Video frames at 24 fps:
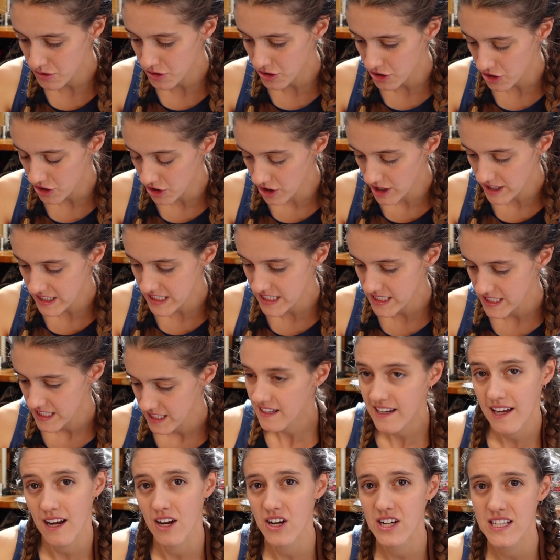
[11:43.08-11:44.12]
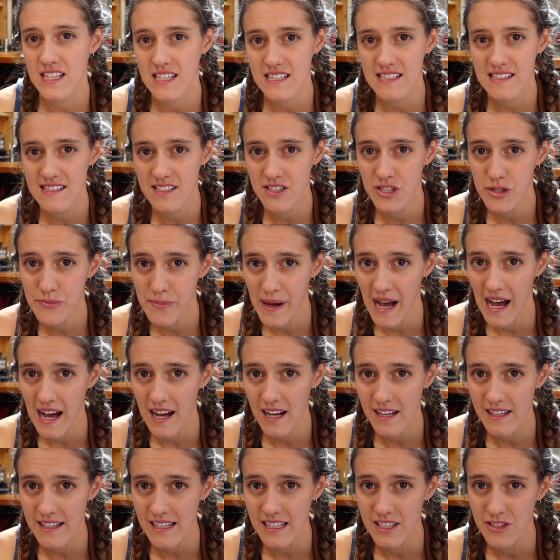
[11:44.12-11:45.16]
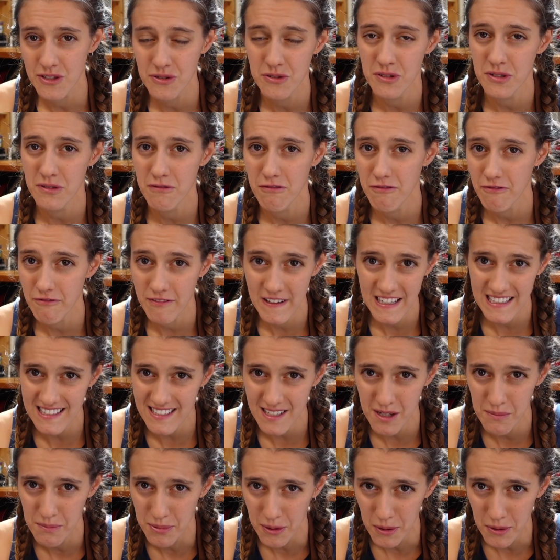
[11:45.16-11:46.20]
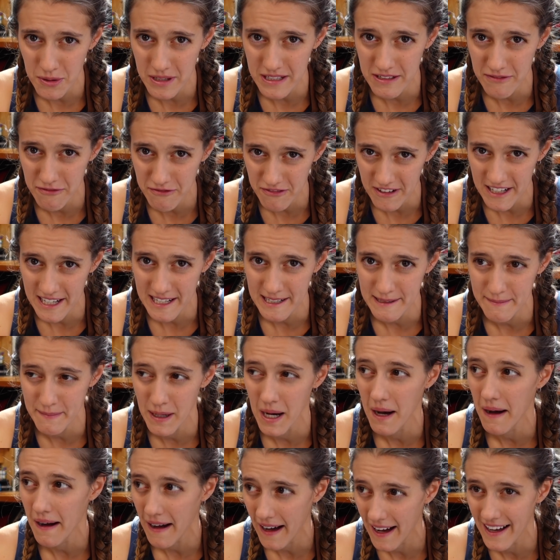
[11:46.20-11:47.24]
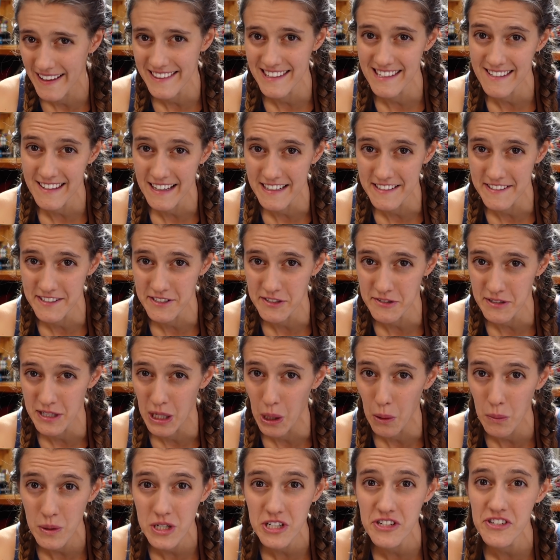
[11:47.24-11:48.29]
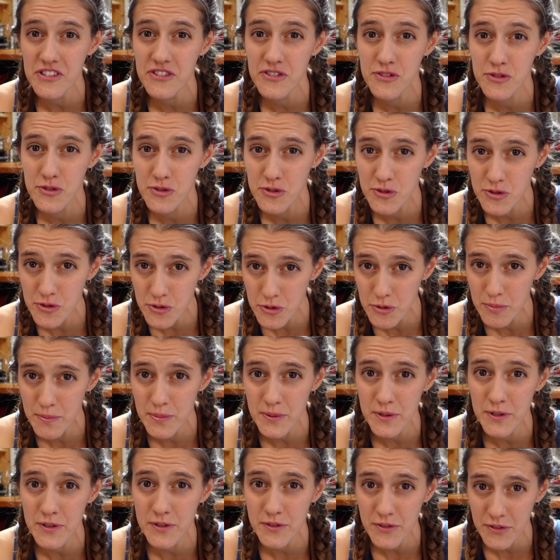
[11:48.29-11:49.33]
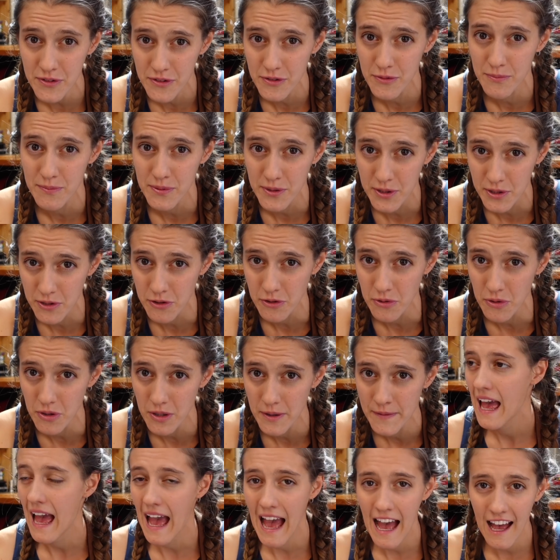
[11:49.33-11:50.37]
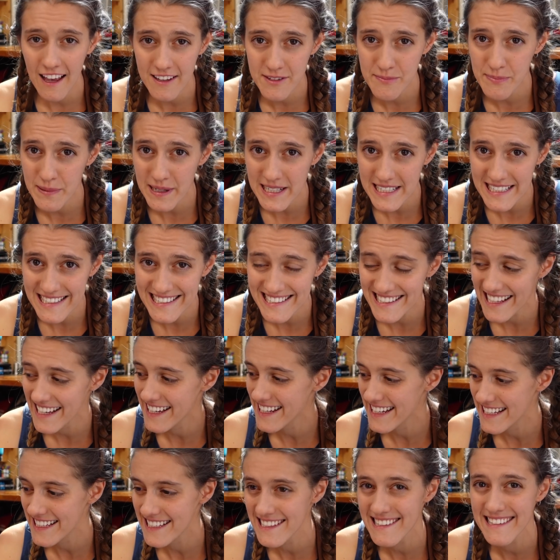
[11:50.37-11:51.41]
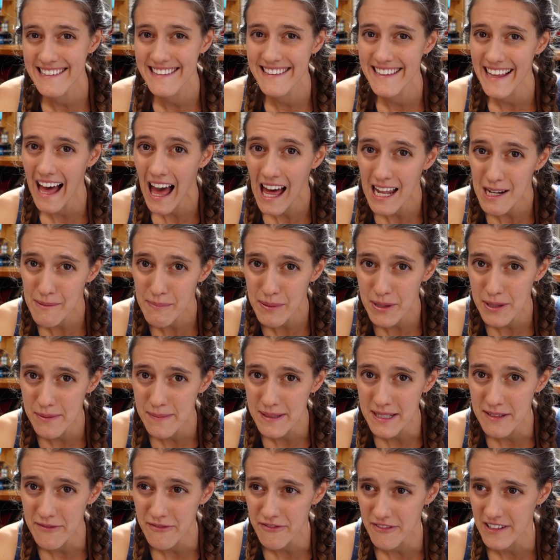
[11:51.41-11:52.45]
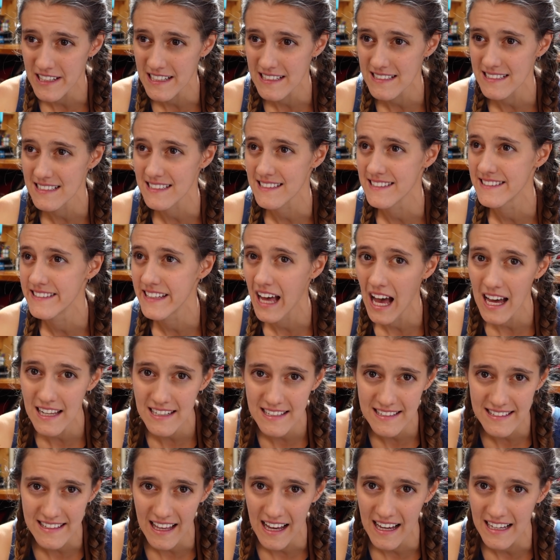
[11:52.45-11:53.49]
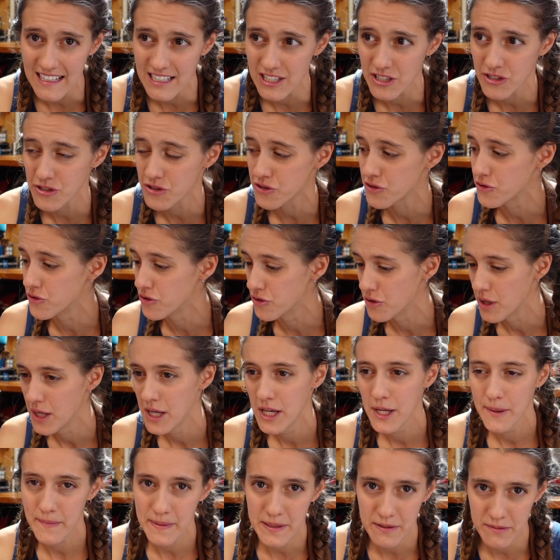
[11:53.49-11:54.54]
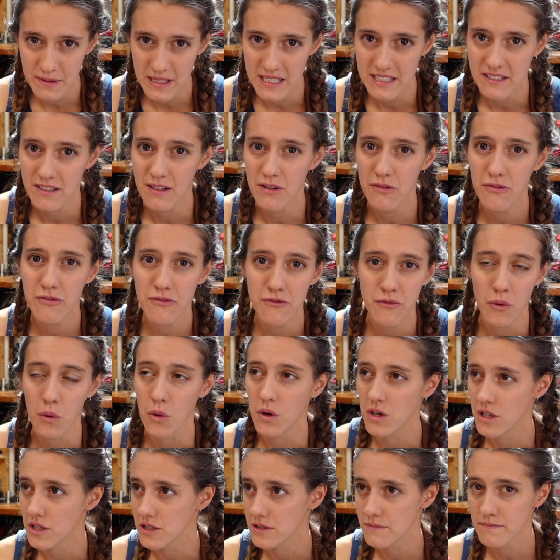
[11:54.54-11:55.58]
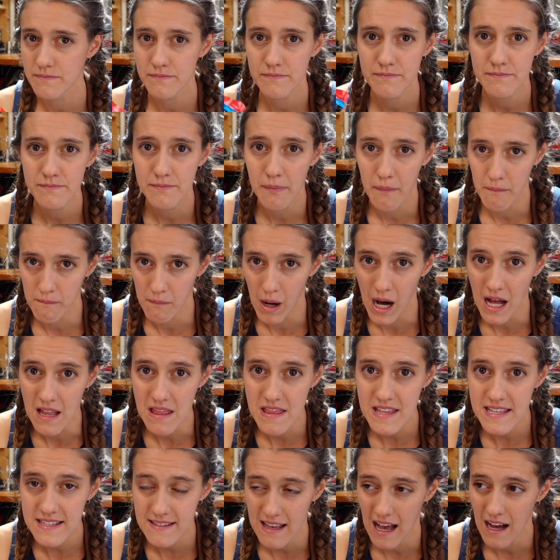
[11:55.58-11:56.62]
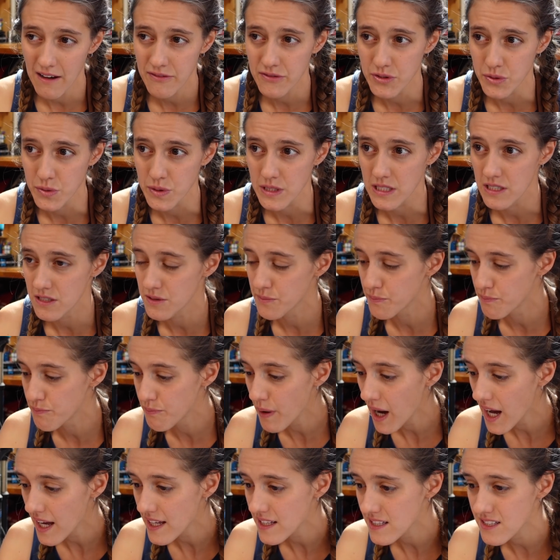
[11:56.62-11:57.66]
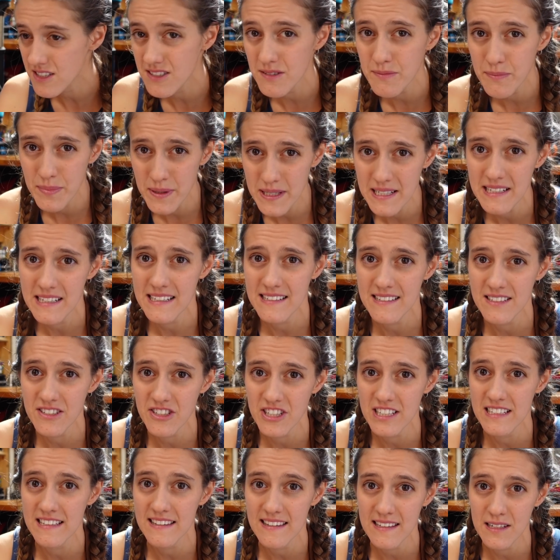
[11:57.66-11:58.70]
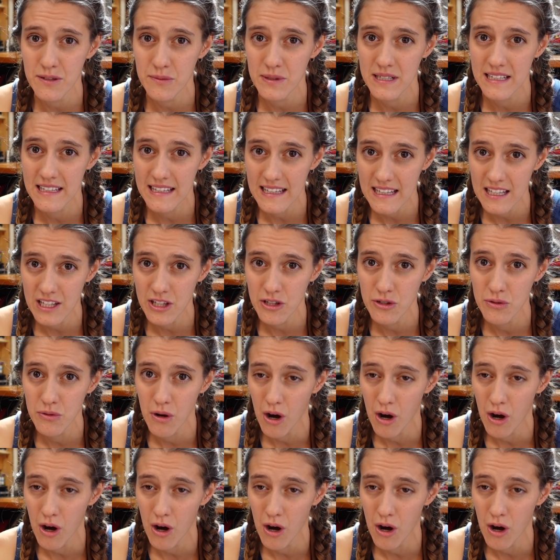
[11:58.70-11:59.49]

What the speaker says: could carry this in your pack and you could fix a broken frame on the side of the trail, which is super, super cool. As Brady said, it is not a permanent fix. It's not designed to be ridden for months afterwards, but there's a pretty decent chance that it would get you